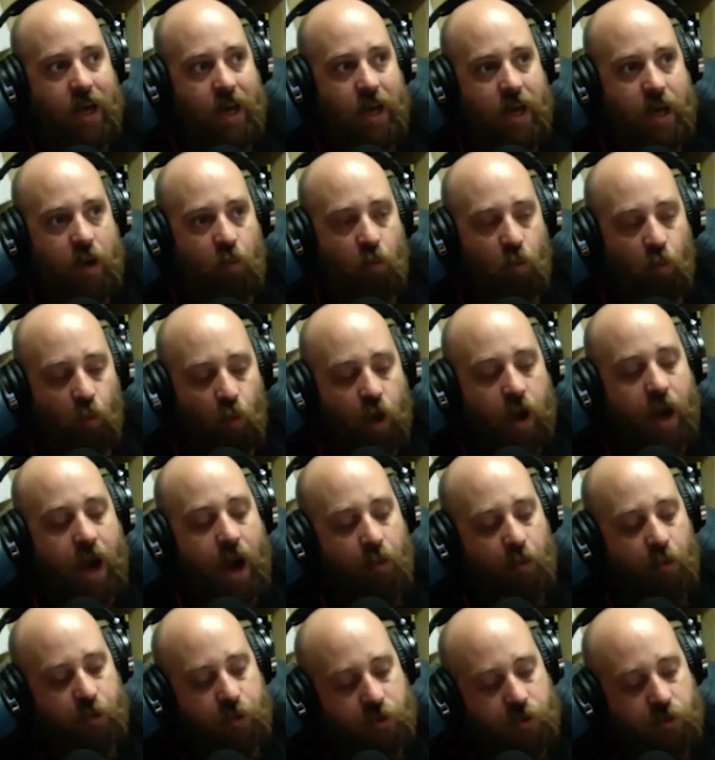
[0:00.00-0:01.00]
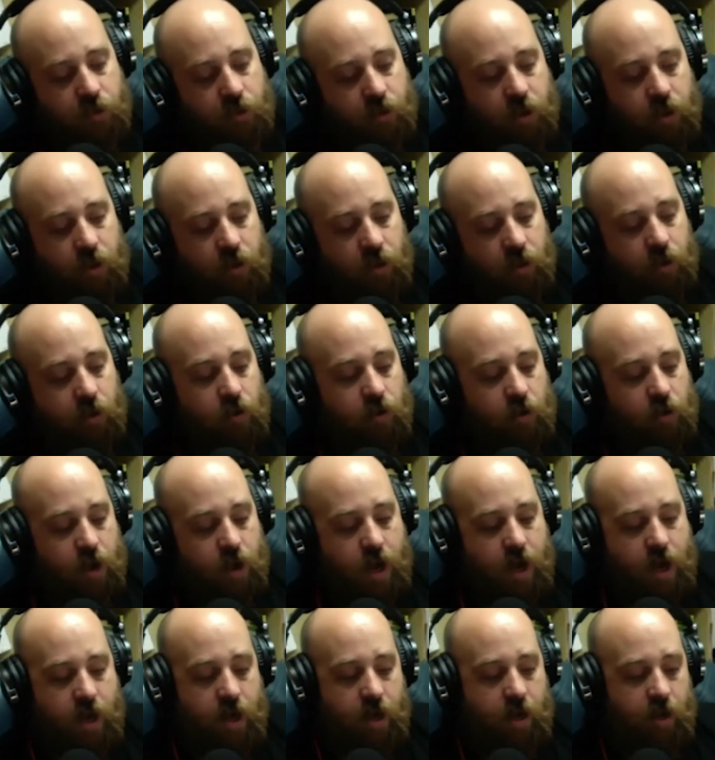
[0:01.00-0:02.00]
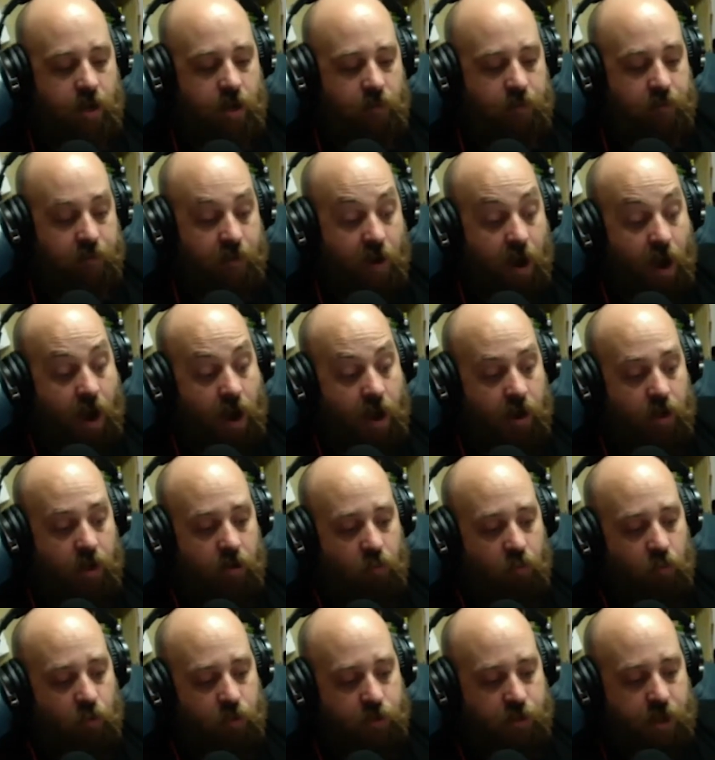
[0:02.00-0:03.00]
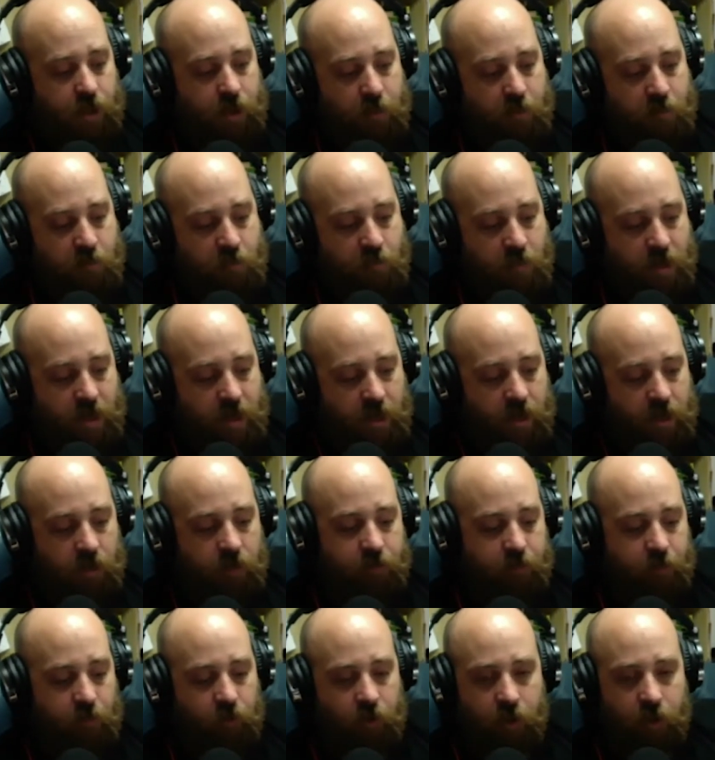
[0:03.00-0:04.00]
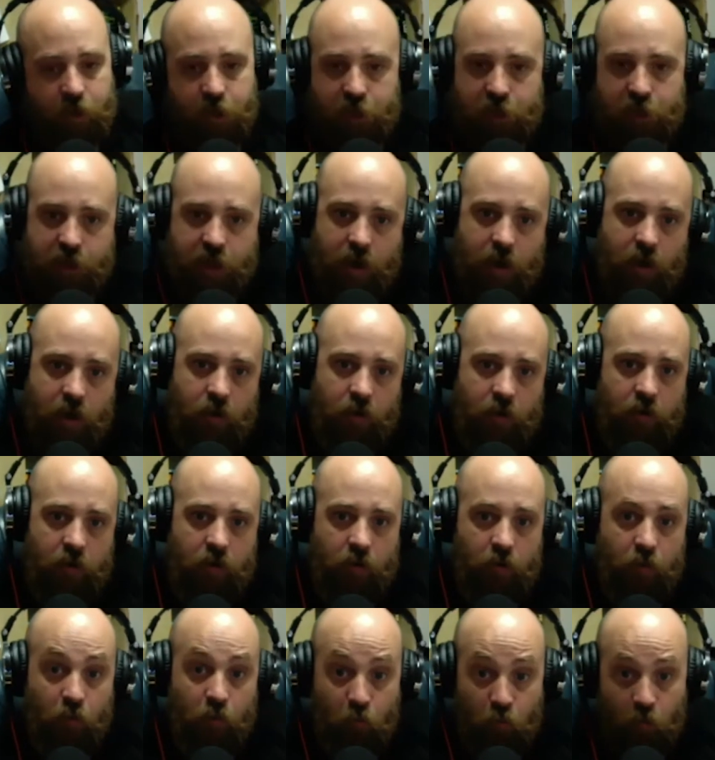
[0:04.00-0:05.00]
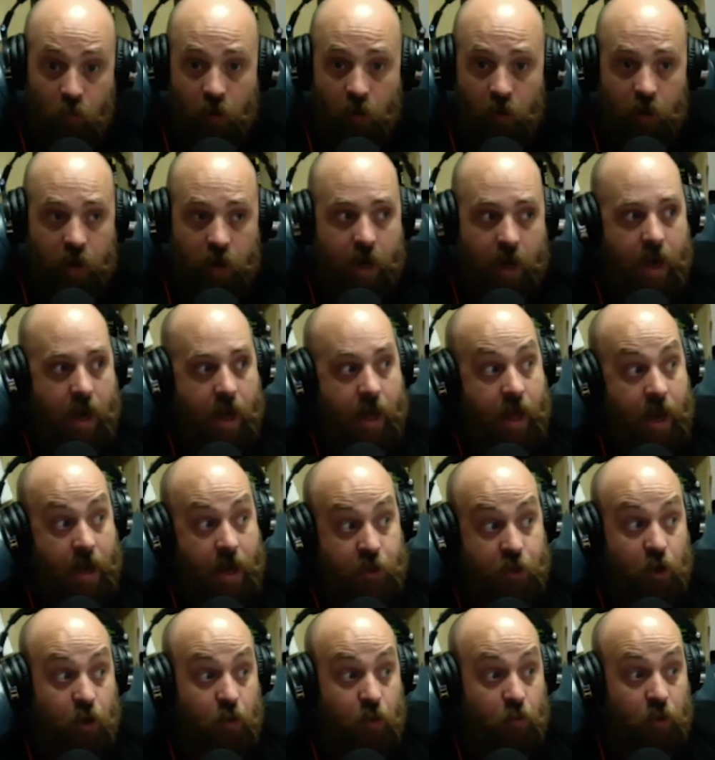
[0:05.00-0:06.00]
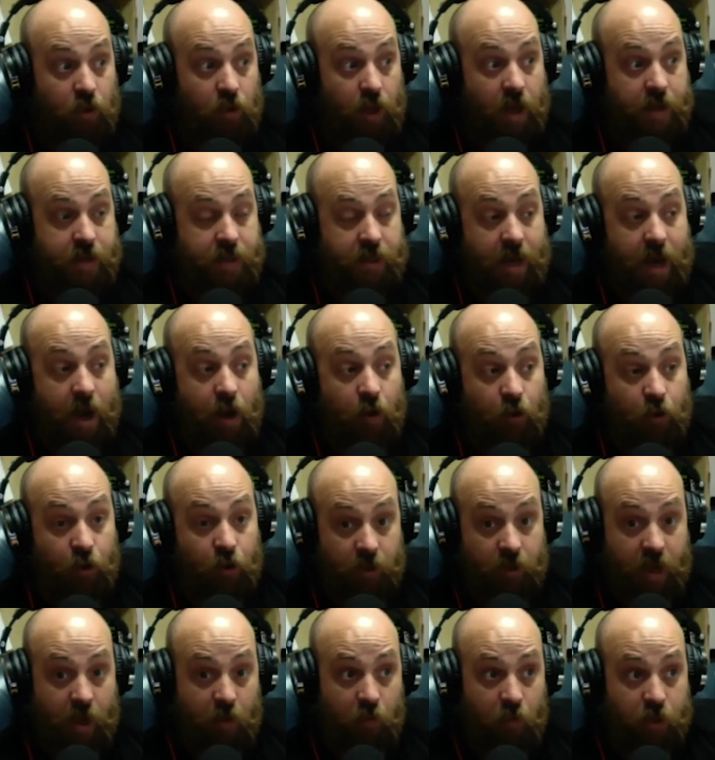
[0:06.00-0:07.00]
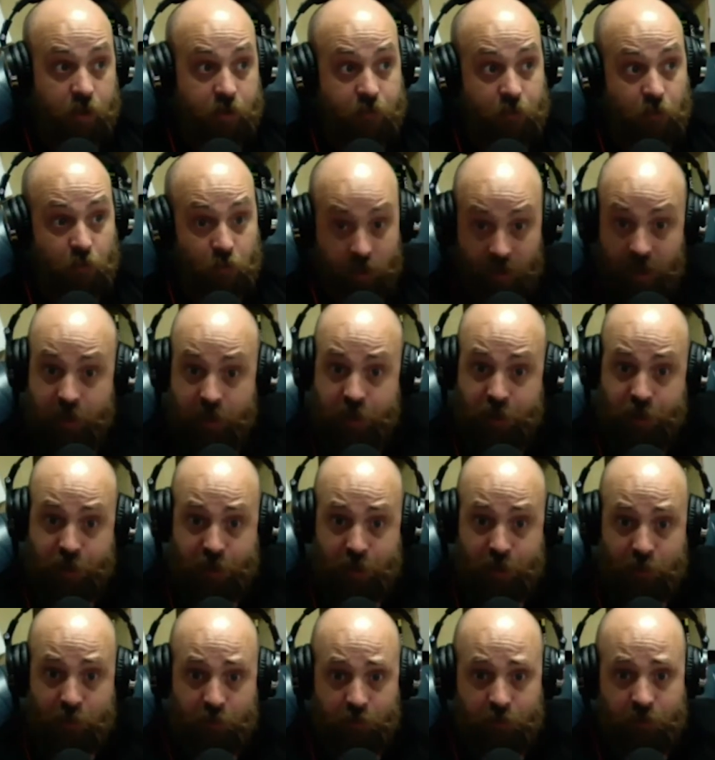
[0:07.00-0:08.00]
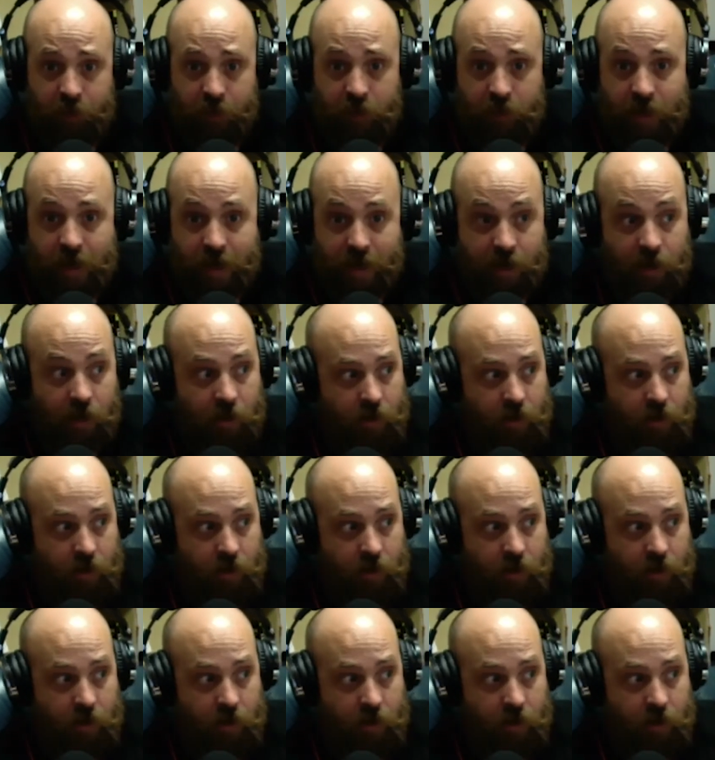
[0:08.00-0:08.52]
what I was looking to create and find was like meaningful and shared work. And I started realizing how good that was for relationship building. Like